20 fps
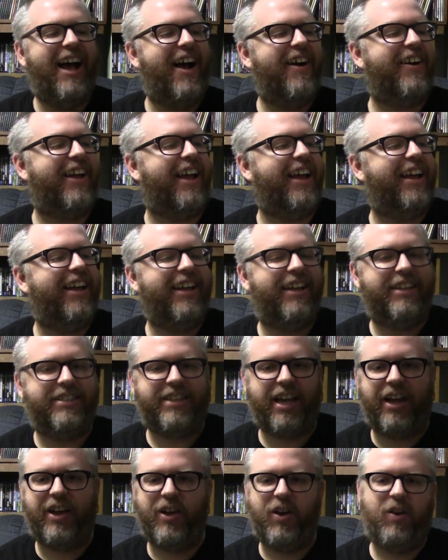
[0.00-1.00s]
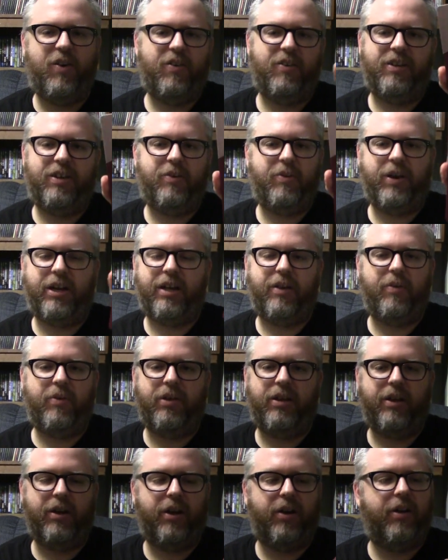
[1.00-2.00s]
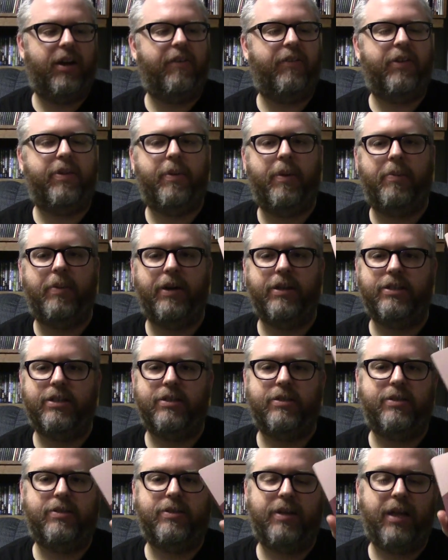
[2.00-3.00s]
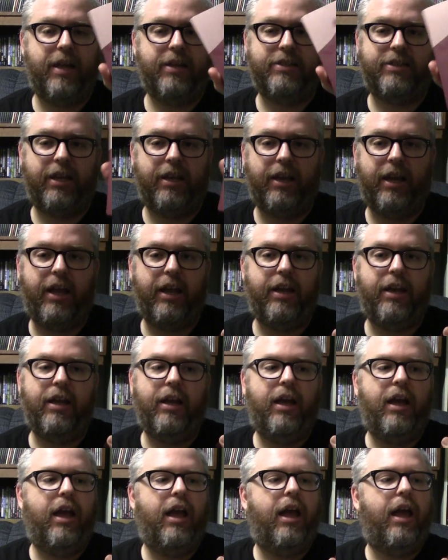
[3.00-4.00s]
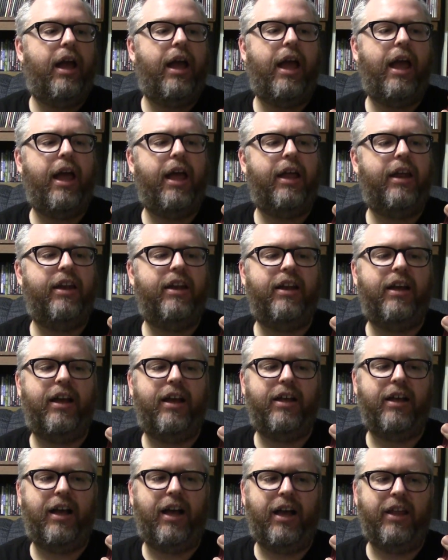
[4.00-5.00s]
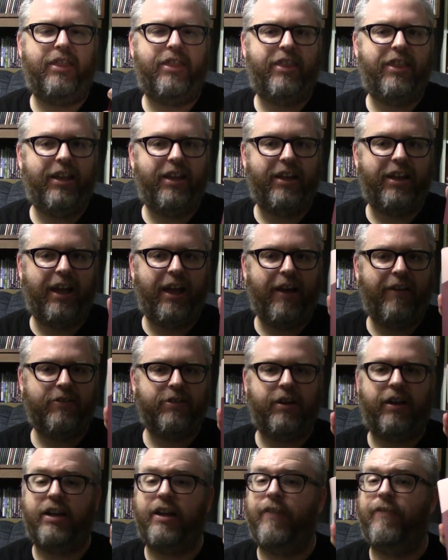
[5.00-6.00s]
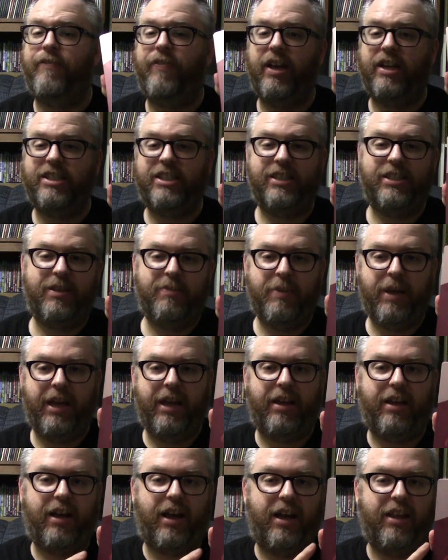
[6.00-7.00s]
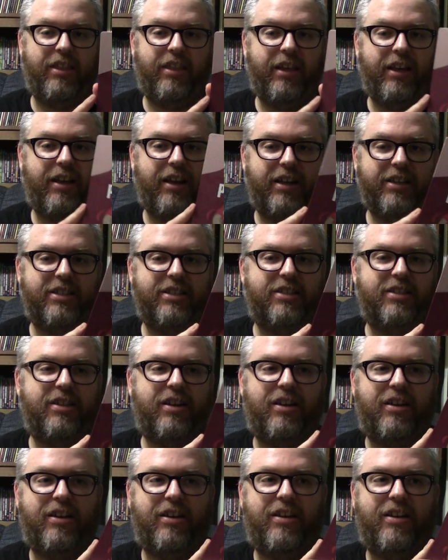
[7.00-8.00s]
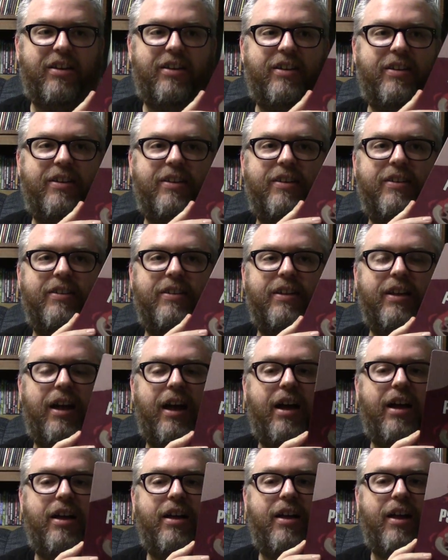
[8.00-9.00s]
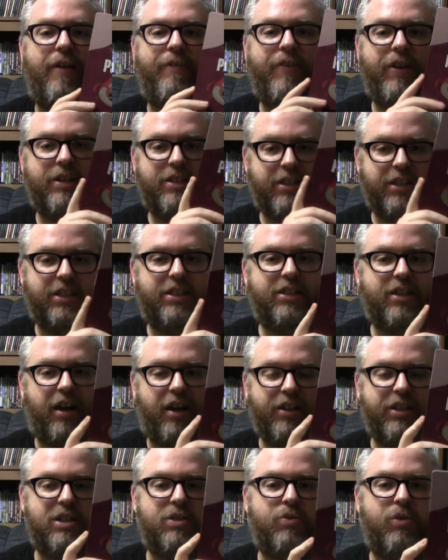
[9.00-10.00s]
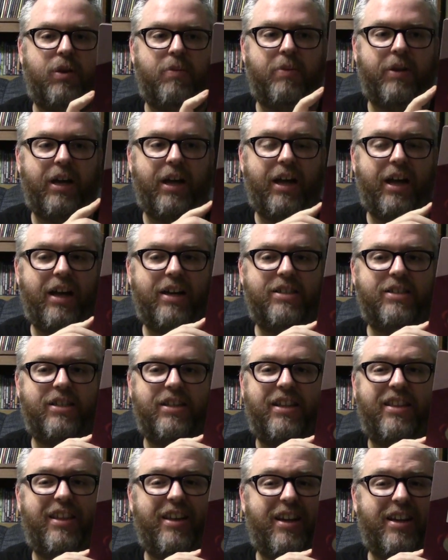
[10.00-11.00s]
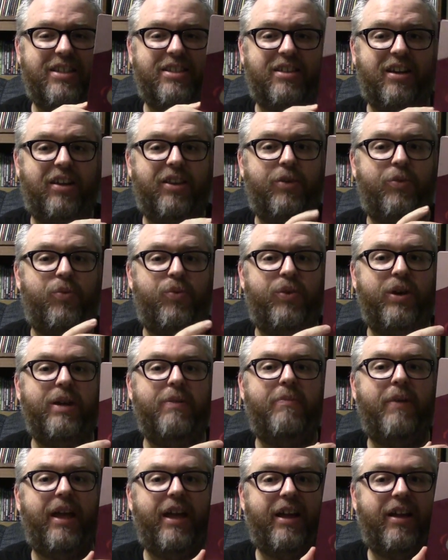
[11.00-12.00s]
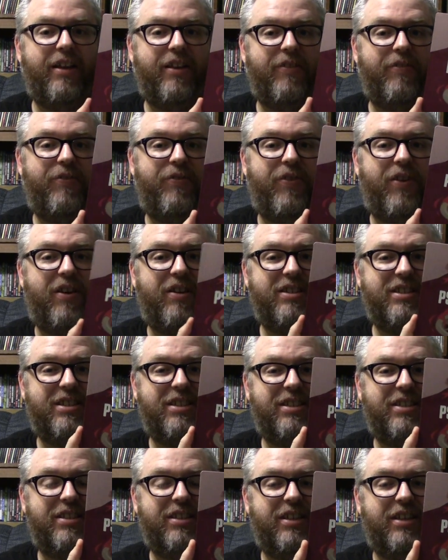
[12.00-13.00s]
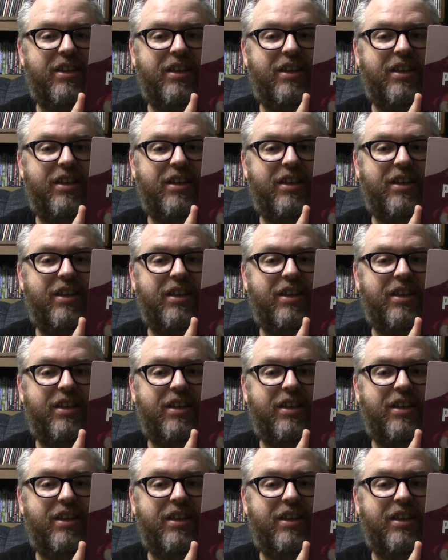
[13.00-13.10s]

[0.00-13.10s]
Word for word: okay, Psycho. Uh, what you know? Every, everybody has, has said, and and I think I have a confession to make. I think I saw, I eventually saw this one, but I actually think I saw the remake first.